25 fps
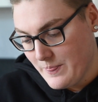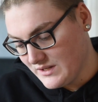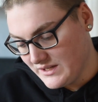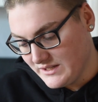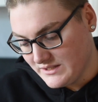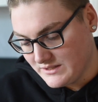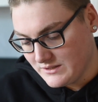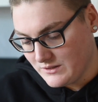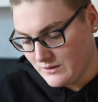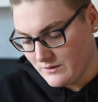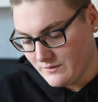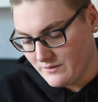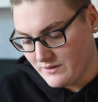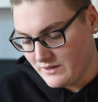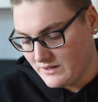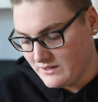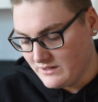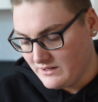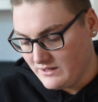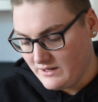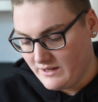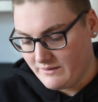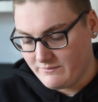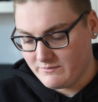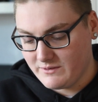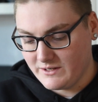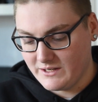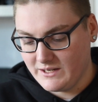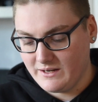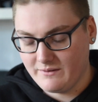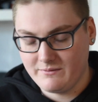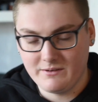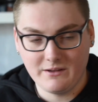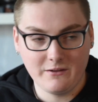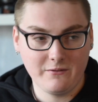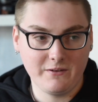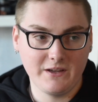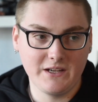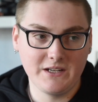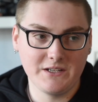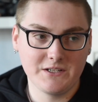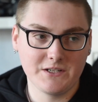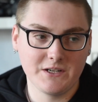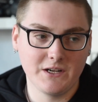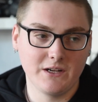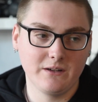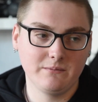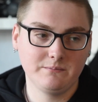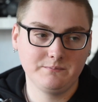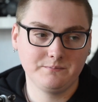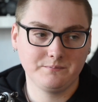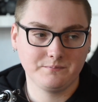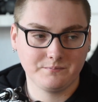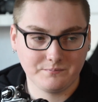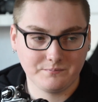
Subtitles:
It's got the lovely feature.